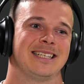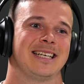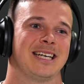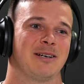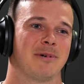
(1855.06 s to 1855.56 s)

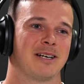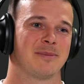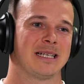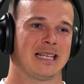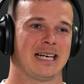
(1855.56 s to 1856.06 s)
yeah, one of
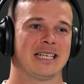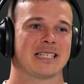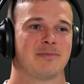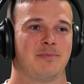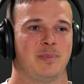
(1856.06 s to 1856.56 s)
my
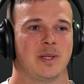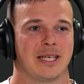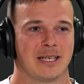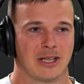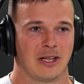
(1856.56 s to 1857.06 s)
last
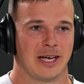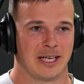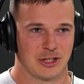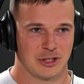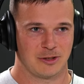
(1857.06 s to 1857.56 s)
big
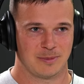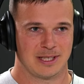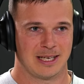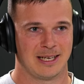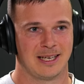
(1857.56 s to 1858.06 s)
client jobs,